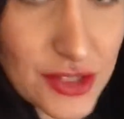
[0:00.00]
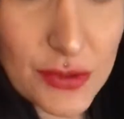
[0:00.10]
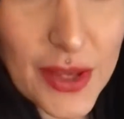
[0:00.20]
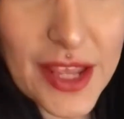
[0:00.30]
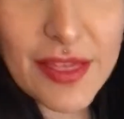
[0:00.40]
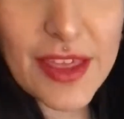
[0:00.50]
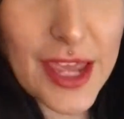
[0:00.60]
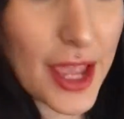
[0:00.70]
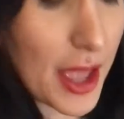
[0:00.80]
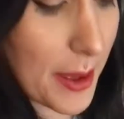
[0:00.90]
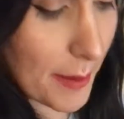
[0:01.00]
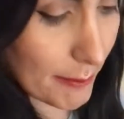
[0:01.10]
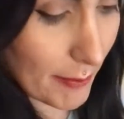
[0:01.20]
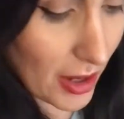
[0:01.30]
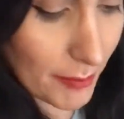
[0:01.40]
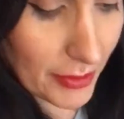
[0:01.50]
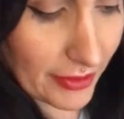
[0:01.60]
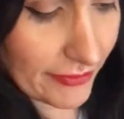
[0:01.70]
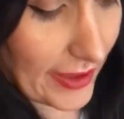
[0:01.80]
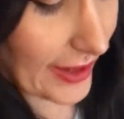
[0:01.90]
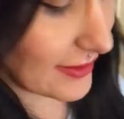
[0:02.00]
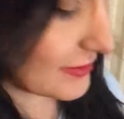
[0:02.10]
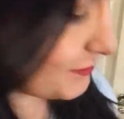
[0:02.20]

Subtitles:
doing the marble effect